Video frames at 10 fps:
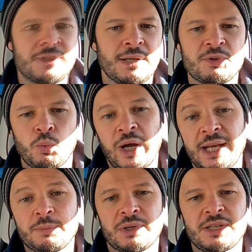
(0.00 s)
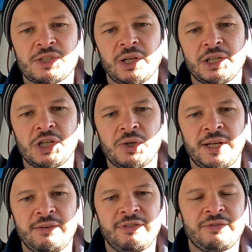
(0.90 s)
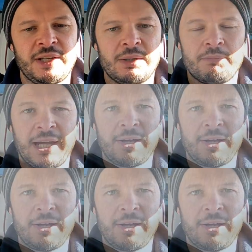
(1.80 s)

In terms of weight, pretty solid unit, 15